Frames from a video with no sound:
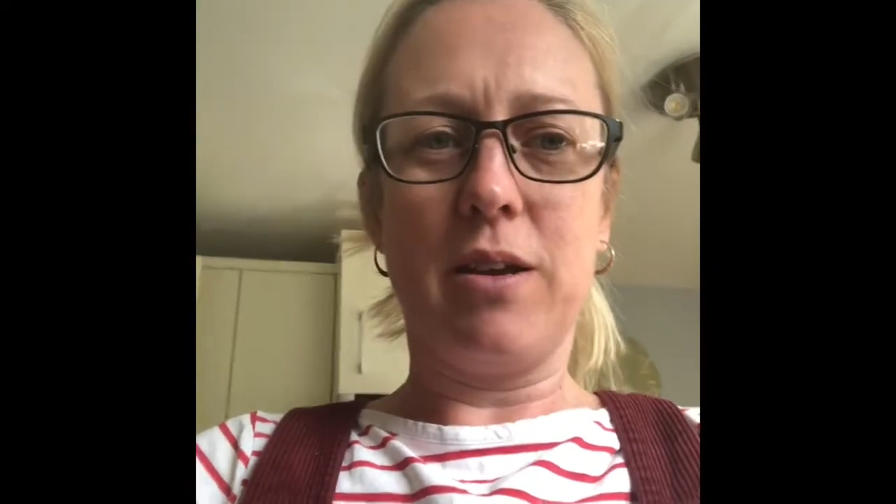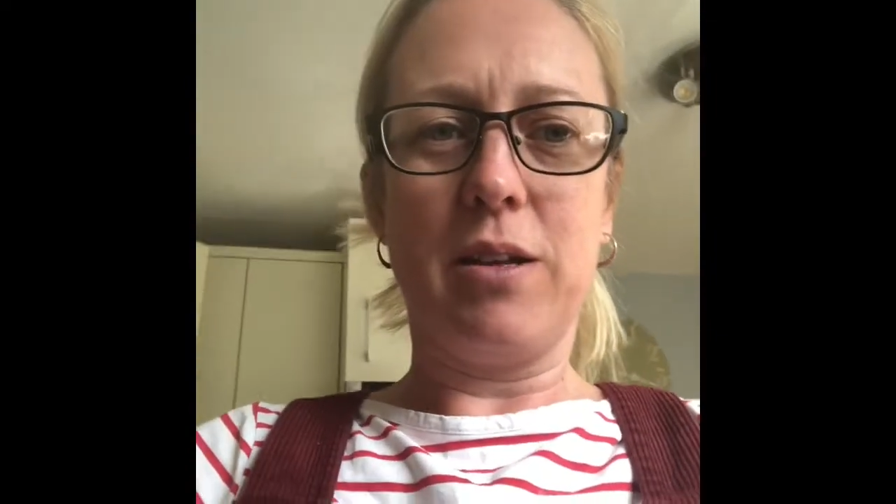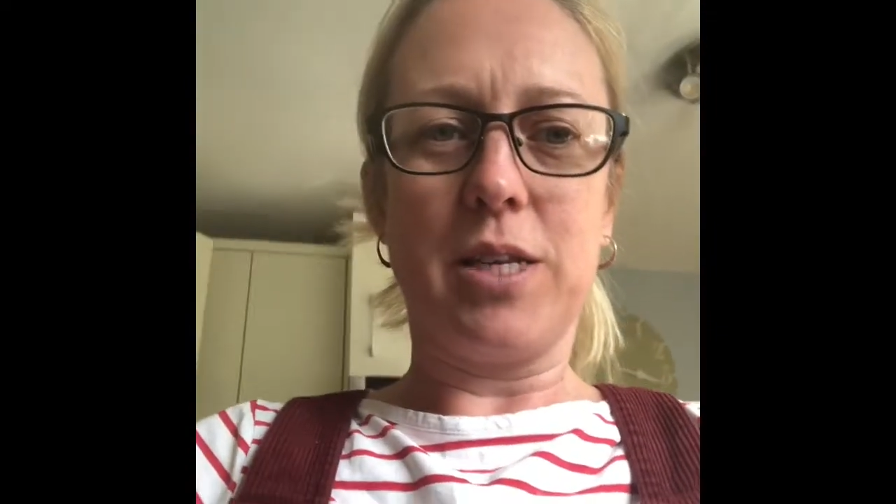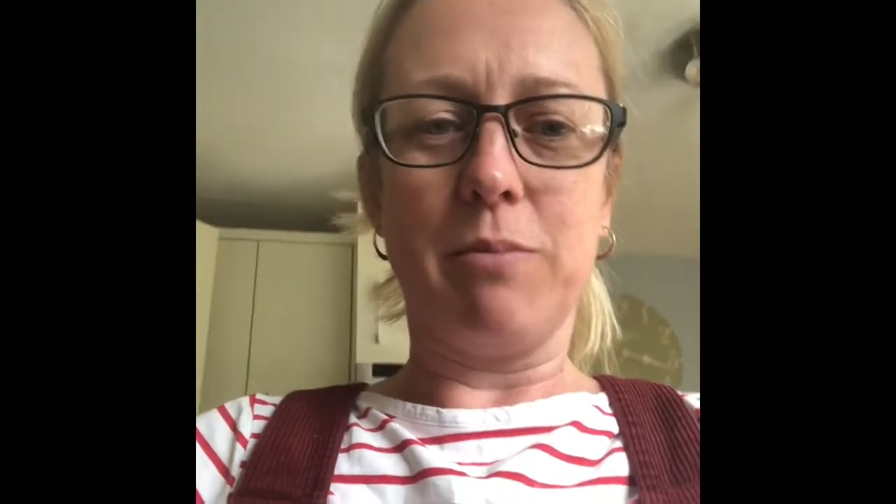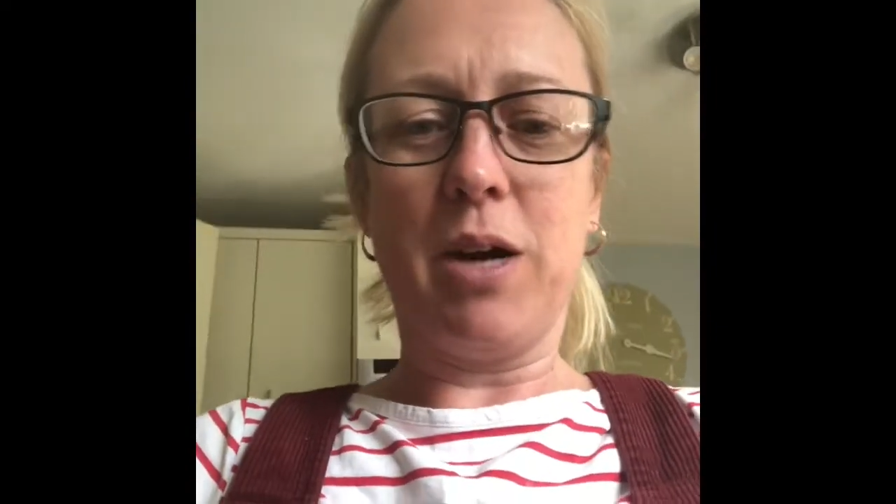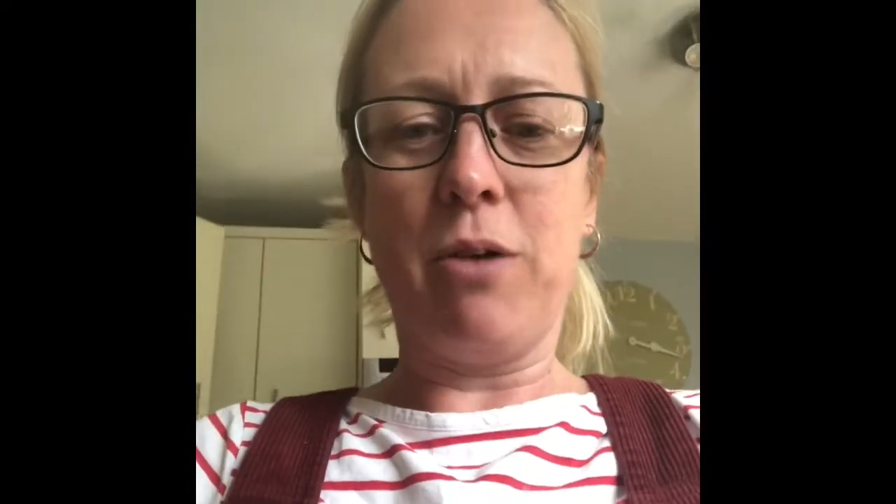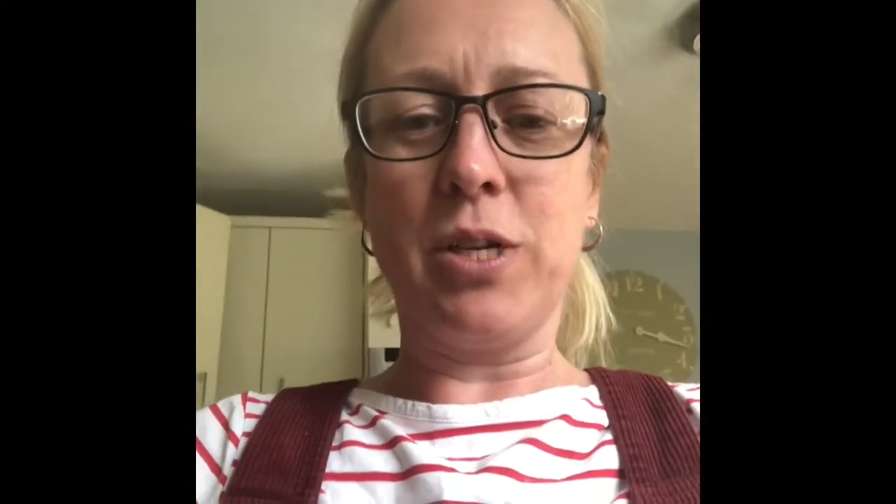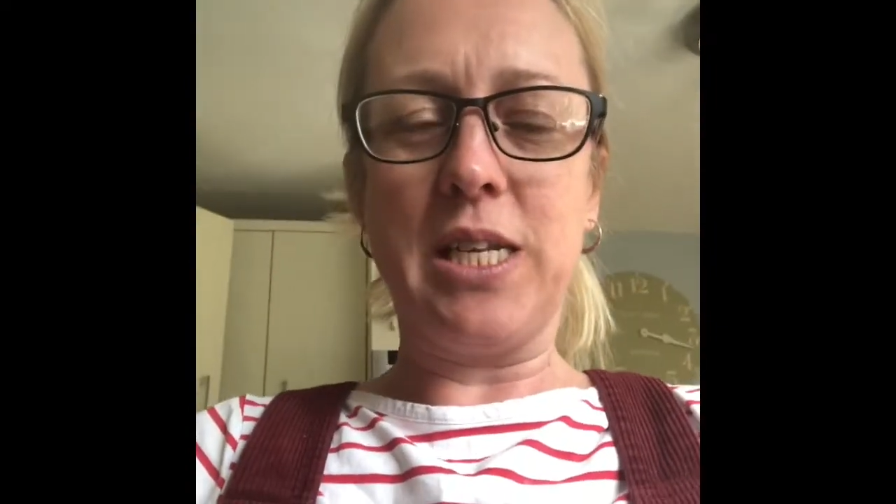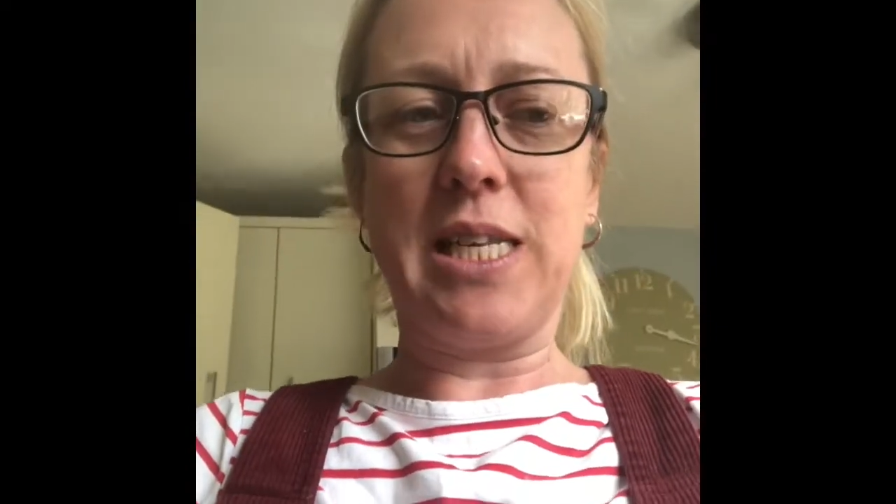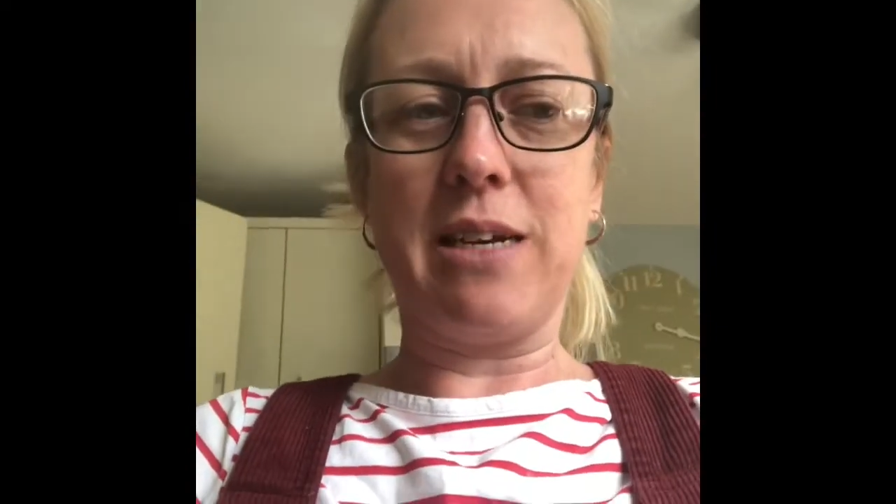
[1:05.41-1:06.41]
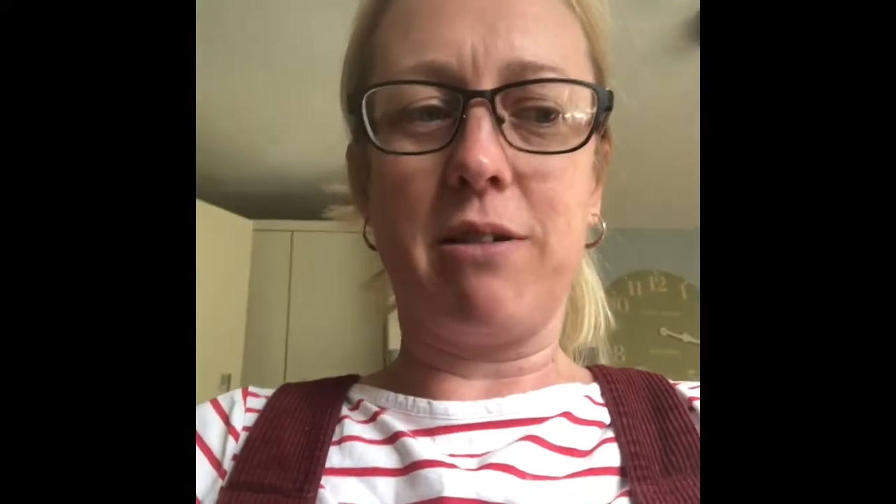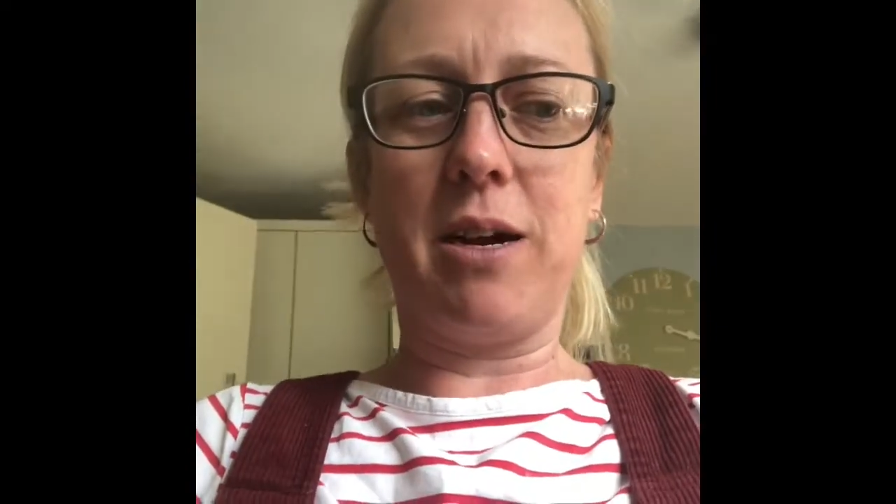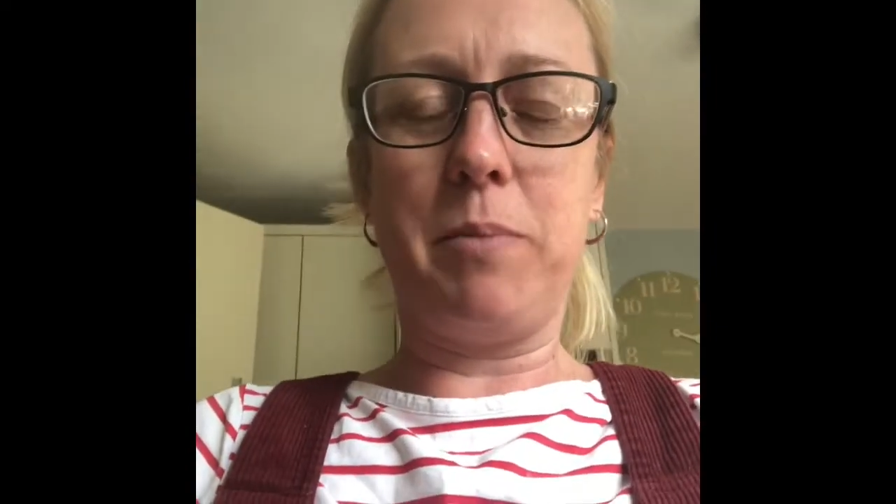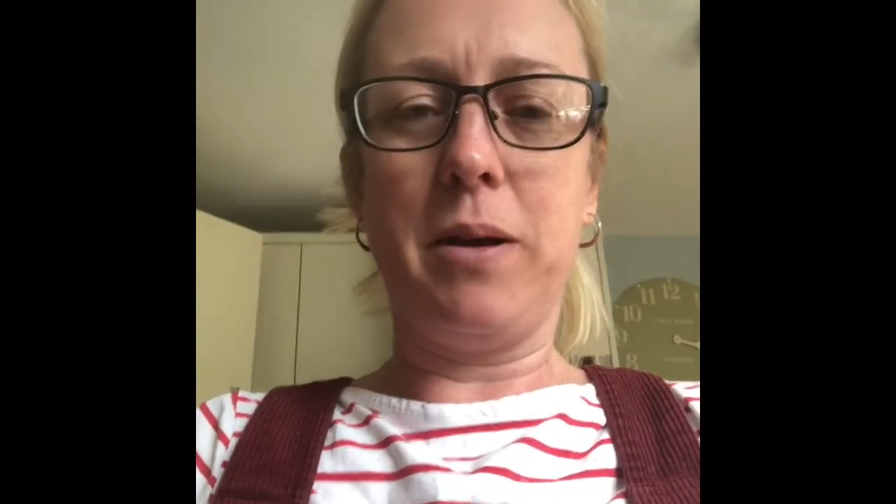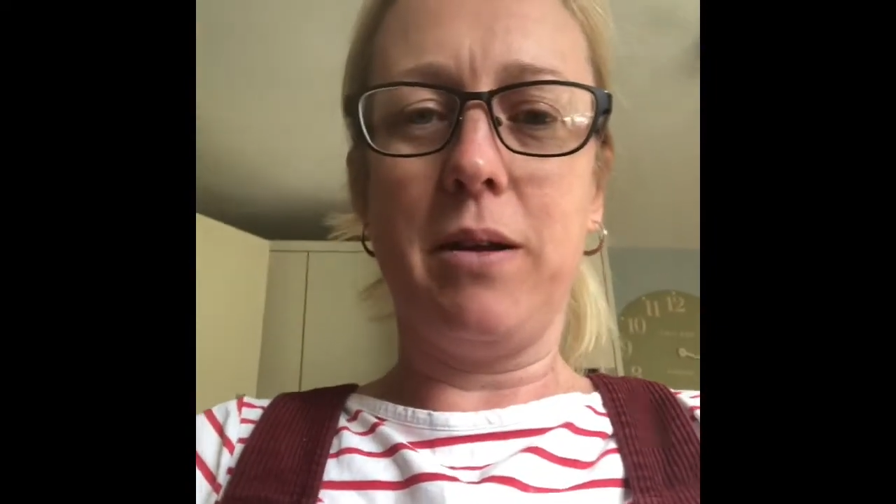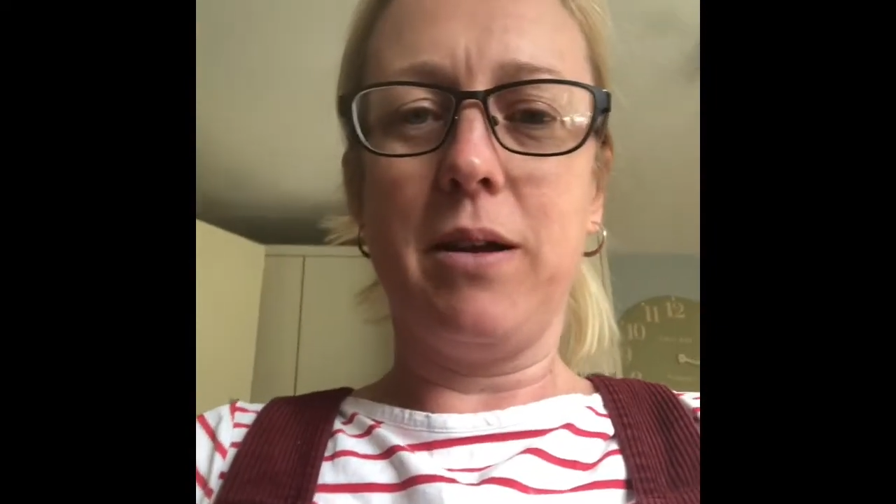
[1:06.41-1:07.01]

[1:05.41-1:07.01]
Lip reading: some golden syrup,